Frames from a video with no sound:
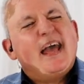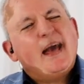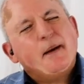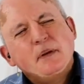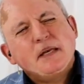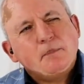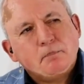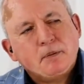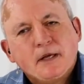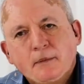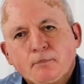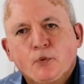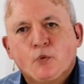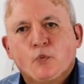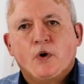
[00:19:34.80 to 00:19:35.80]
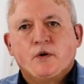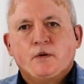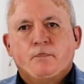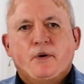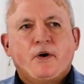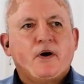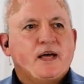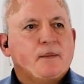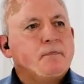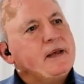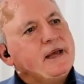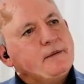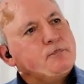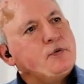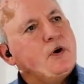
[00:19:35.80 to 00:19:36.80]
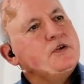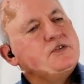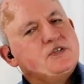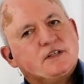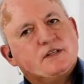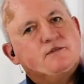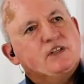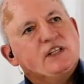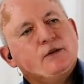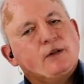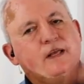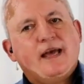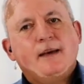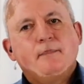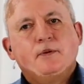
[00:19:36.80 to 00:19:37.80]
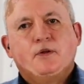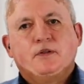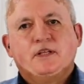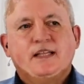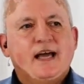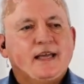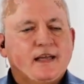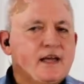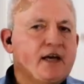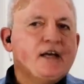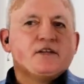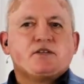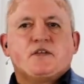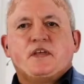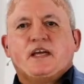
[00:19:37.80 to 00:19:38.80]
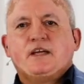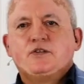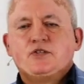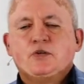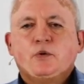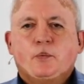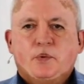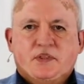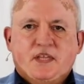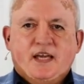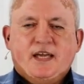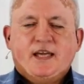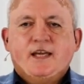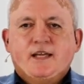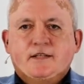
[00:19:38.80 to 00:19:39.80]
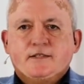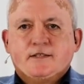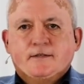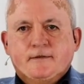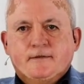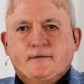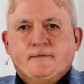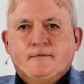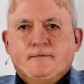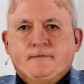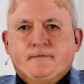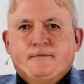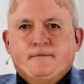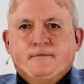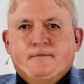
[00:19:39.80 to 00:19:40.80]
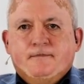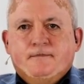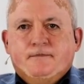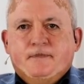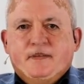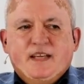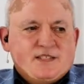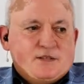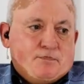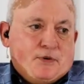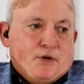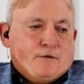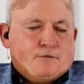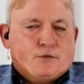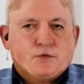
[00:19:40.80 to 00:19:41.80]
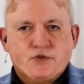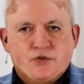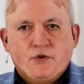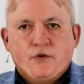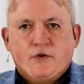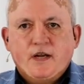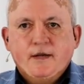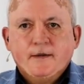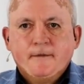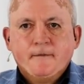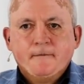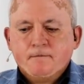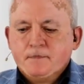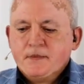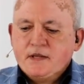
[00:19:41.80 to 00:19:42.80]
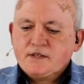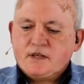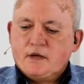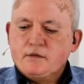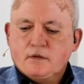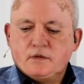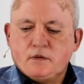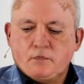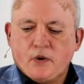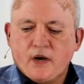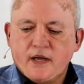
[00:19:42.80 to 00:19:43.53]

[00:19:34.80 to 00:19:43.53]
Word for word: How many people want to buy a pet project of a little cabin on the lake so they can do it with their kids? It's a beautiful story. So, yeah.